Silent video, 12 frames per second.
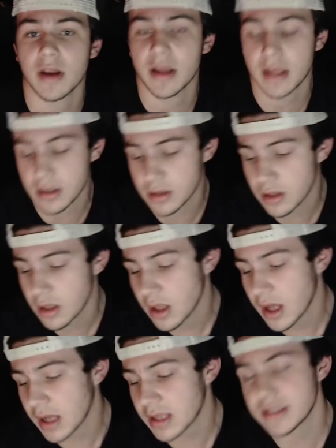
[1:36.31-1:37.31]
I can, I
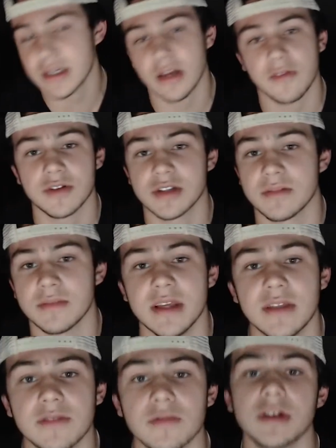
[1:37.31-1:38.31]
can settle for some
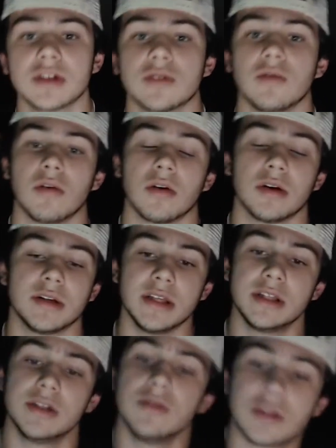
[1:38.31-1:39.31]
D3 school or
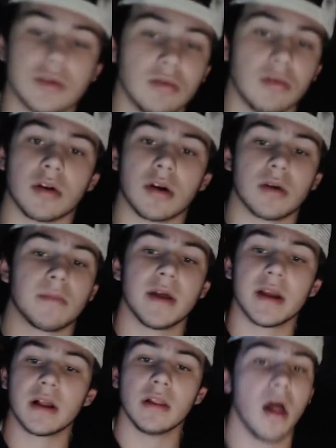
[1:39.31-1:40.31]
D2 school or play
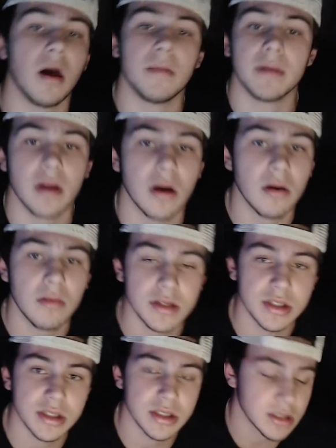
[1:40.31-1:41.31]
club. You know, it's
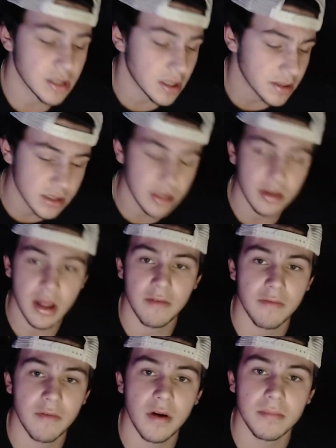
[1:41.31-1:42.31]
just I still have
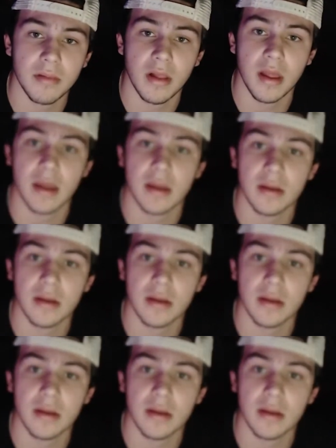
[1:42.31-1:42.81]
fun playing.